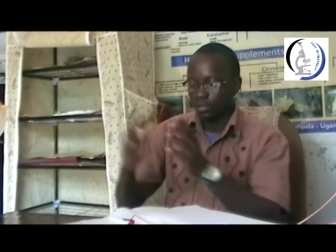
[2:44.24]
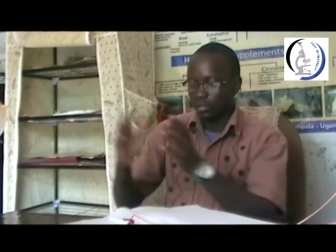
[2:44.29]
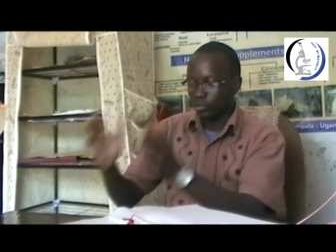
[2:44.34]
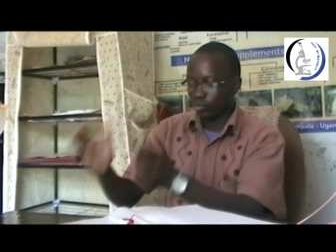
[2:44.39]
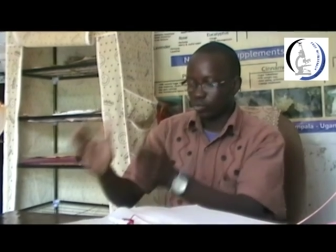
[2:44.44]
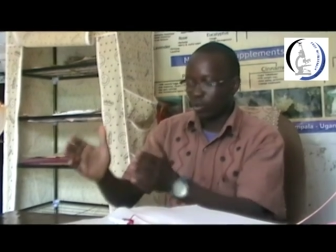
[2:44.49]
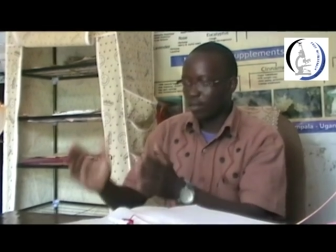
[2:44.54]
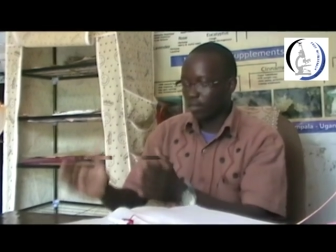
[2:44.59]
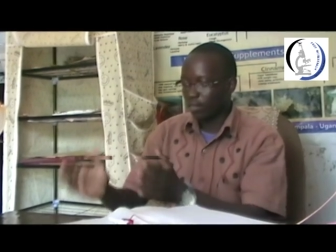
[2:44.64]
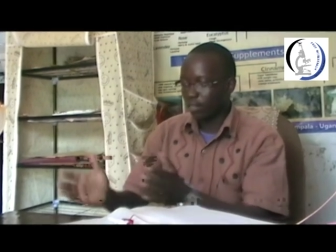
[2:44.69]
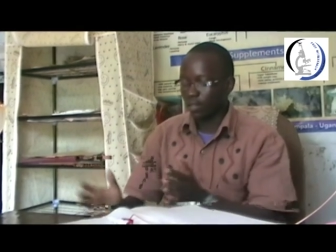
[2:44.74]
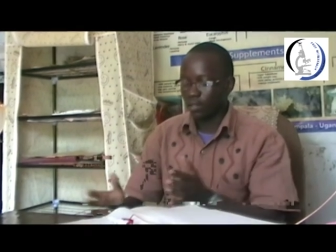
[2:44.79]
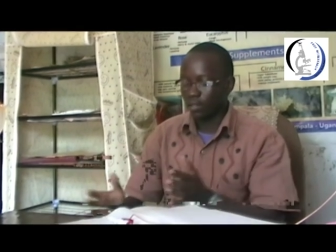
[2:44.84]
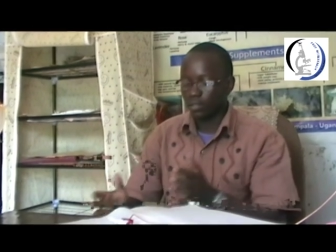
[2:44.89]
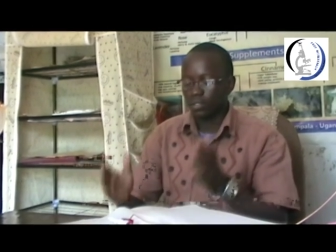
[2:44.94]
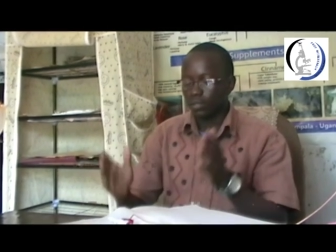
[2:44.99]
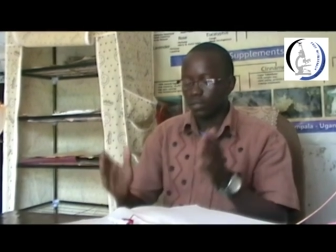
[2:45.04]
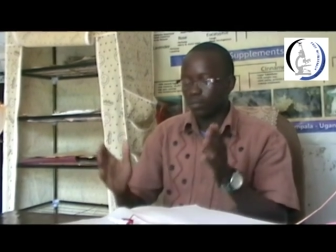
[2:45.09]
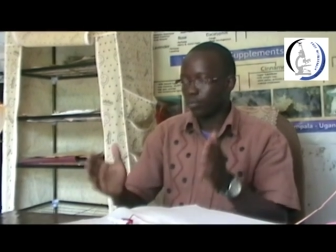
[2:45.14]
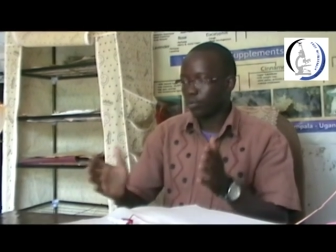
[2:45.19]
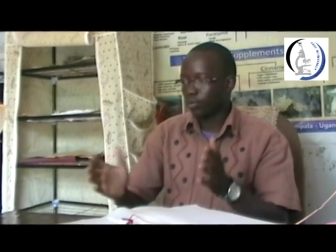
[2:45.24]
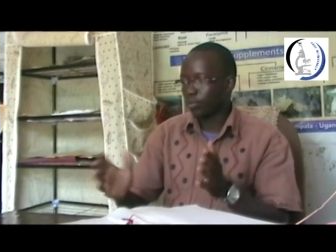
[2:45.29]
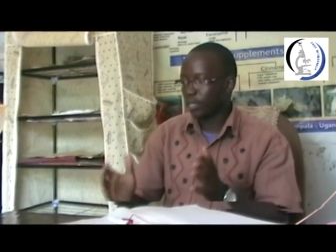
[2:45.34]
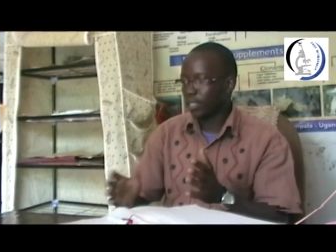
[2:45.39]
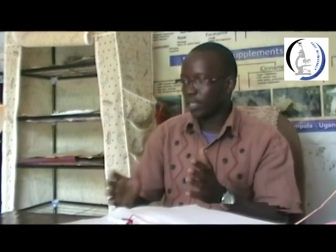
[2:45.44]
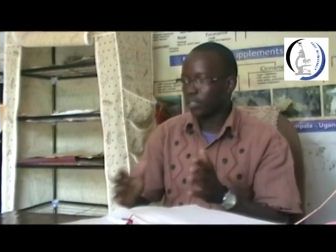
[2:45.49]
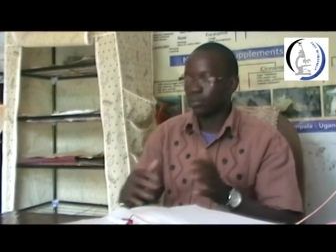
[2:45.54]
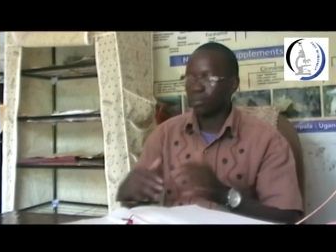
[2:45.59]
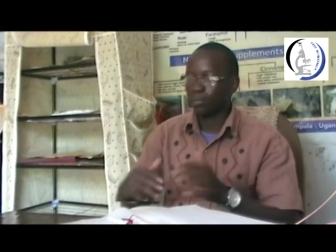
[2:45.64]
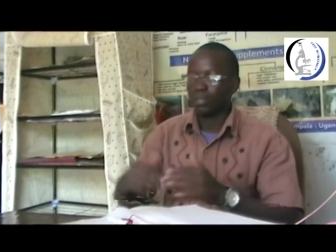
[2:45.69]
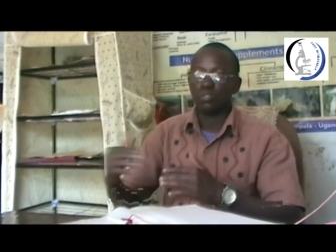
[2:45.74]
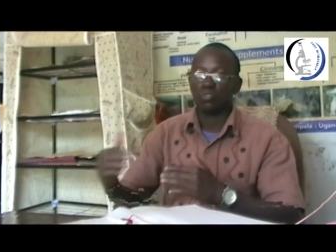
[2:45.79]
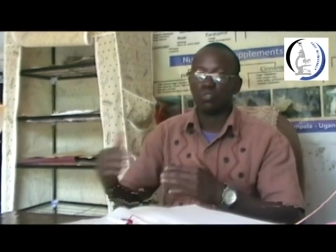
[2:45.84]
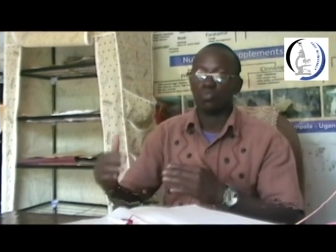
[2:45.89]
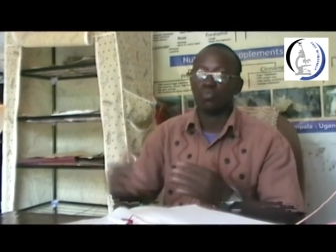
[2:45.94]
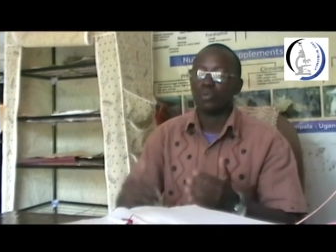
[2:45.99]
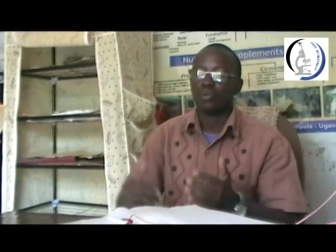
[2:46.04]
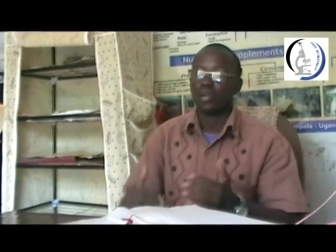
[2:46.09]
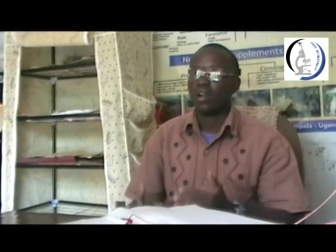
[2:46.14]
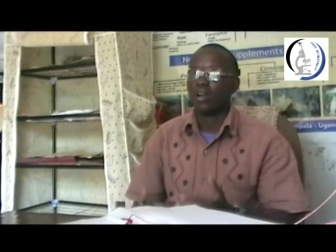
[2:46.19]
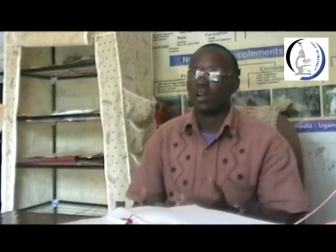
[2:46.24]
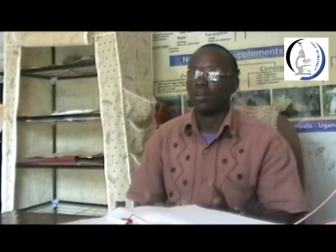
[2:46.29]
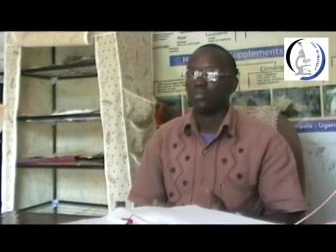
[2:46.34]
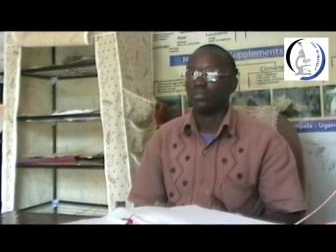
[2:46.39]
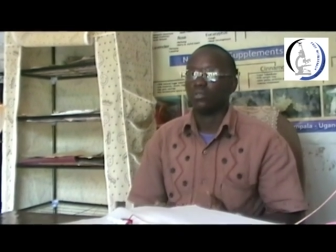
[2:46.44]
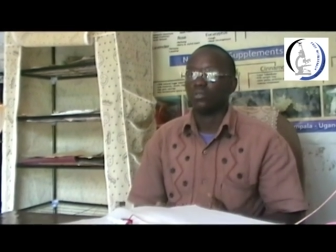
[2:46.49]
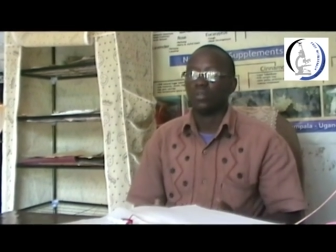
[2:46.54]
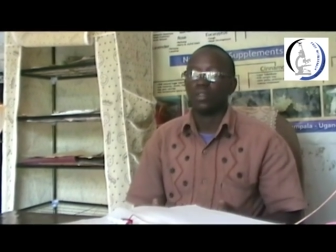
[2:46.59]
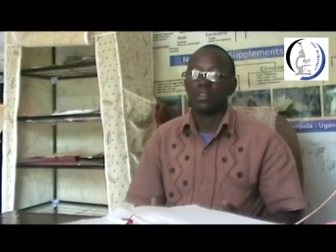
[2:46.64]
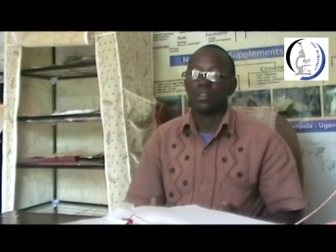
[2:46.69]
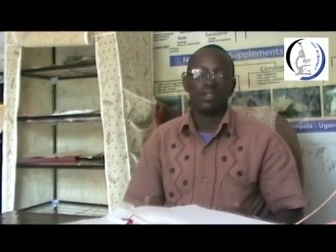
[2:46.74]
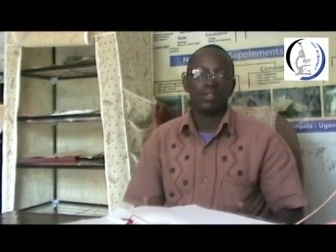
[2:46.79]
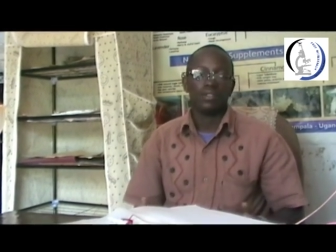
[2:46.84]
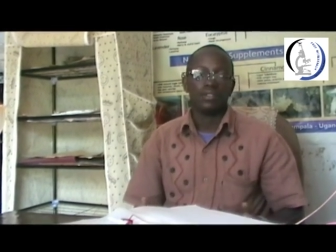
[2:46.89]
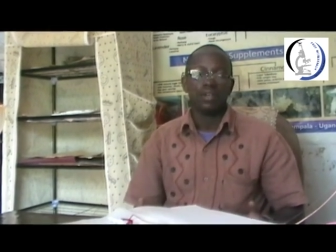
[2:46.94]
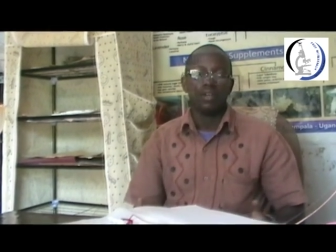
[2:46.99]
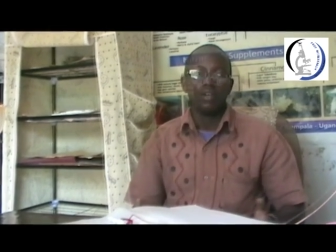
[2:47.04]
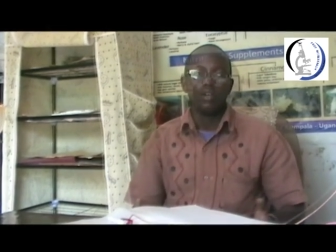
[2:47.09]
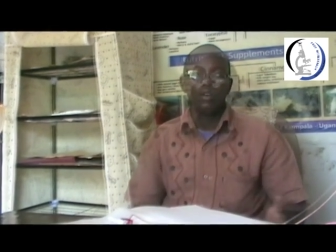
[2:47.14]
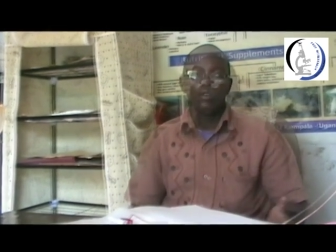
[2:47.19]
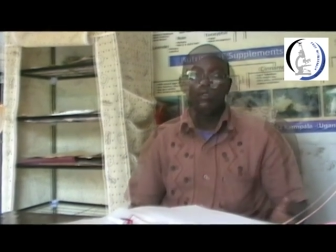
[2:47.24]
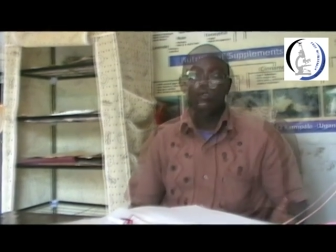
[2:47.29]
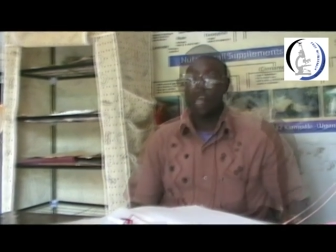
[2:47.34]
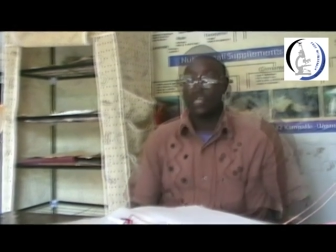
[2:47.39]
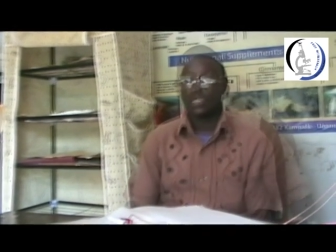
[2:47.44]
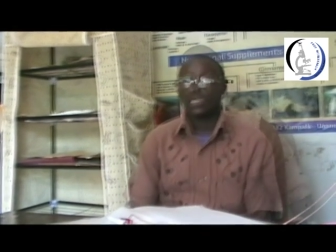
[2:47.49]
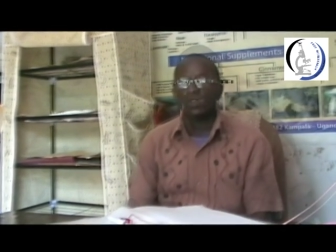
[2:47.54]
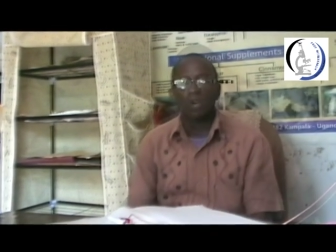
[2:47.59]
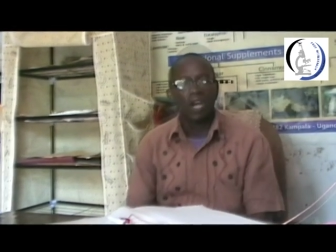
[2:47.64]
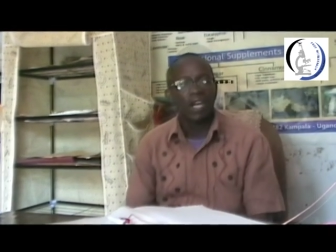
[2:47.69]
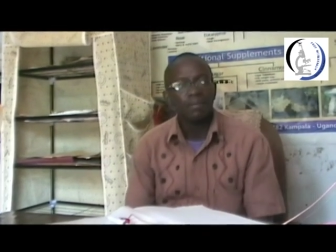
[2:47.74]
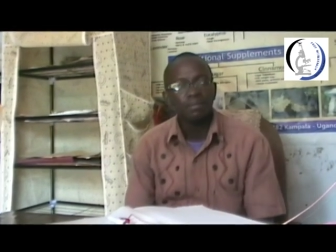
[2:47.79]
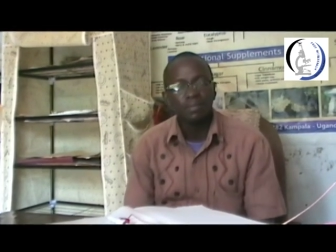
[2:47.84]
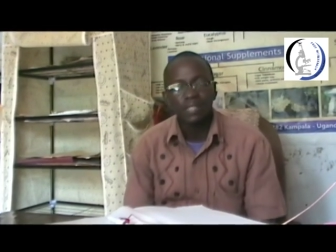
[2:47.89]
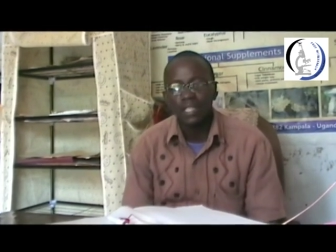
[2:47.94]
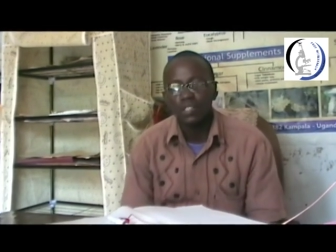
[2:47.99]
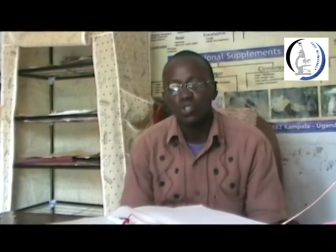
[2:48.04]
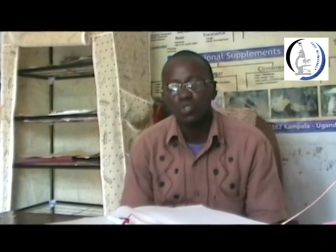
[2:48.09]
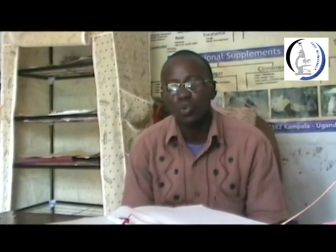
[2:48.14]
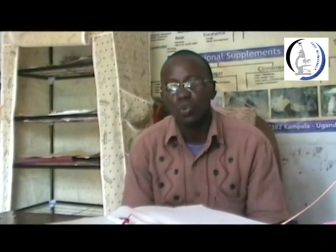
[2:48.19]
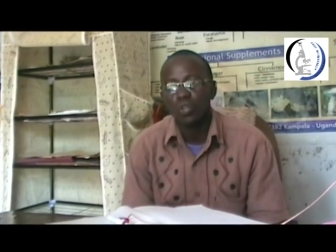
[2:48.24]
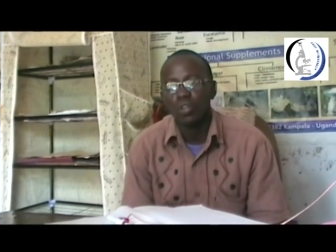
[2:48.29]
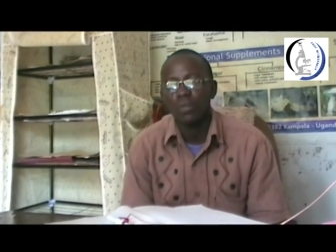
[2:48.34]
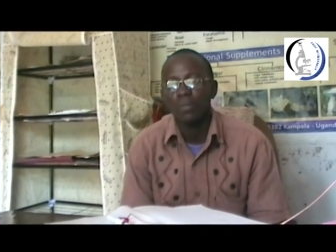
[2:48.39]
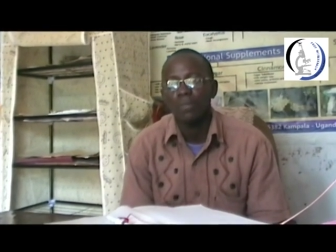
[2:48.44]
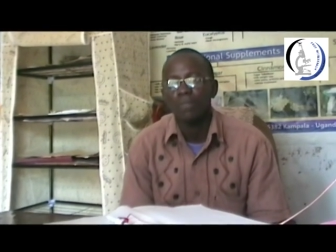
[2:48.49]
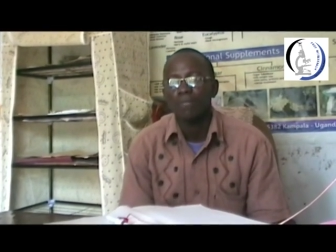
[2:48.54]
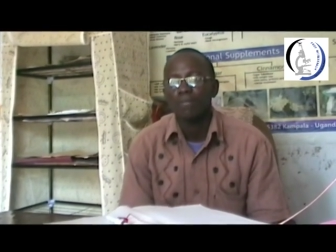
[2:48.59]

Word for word: it's one thing, it's a product, but you play around with it. The eucalyptus oil,